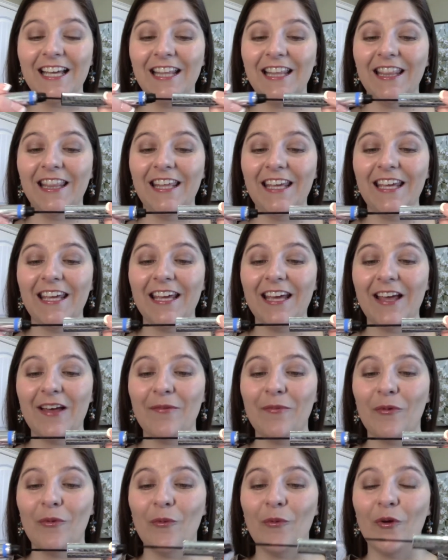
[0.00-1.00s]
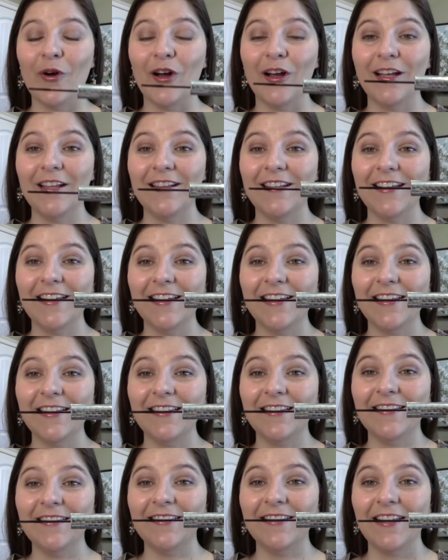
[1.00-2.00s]
the wand
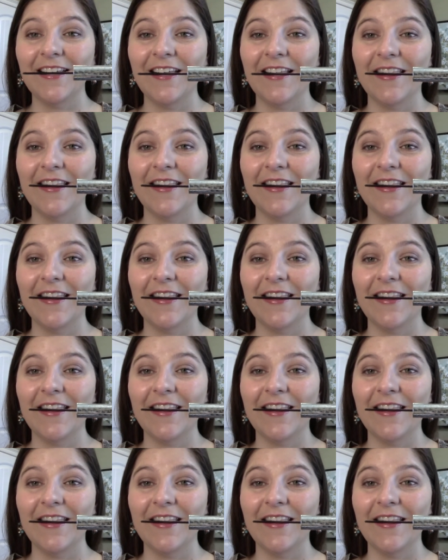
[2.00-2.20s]
is.